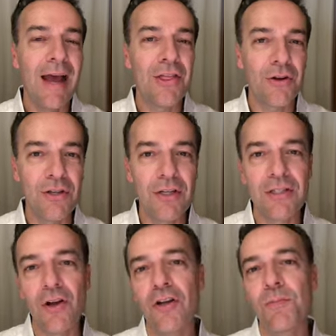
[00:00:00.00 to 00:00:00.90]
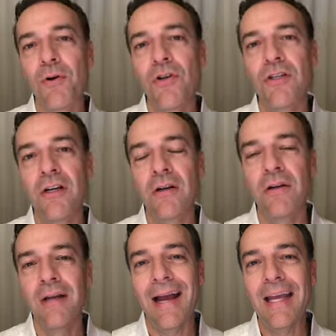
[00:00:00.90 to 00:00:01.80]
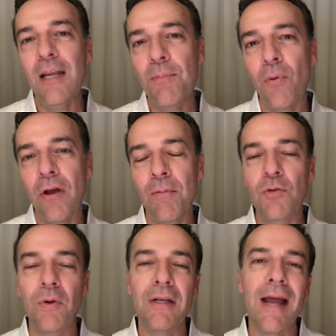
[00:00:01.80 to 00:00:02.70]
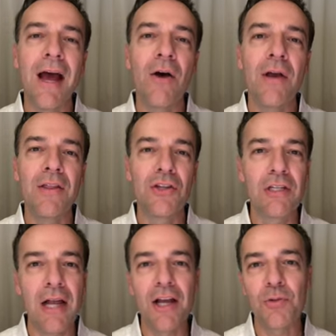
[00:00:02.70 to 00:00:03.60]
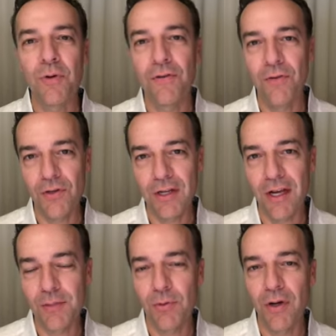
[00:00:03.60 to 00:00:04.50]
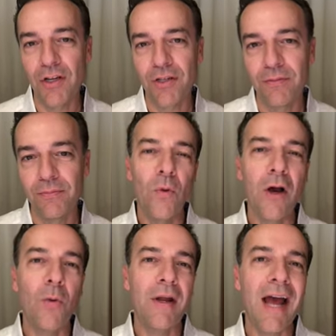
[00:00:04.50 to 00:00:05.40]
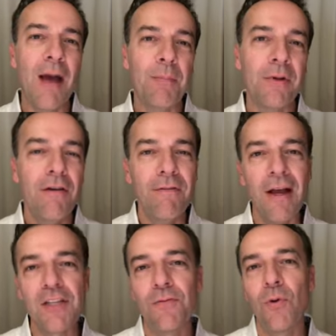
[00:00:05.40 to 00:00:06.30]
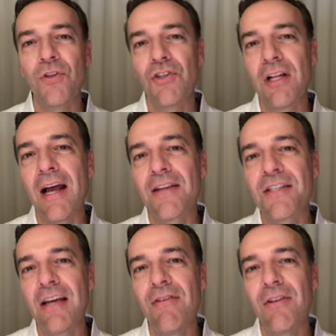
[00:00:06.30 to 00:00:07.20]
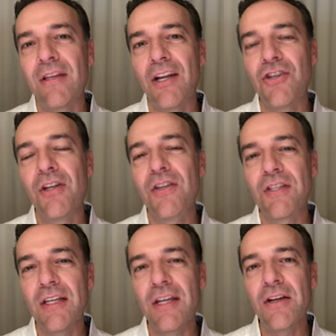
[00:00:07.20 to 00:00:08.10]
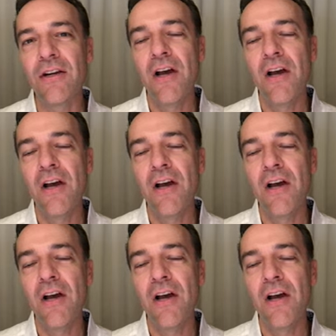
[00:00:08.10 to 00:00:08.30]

at $36 per share at any point between now and the July 21st expiration. Well, what happened? Fast forward to July 7th, and as you can see here,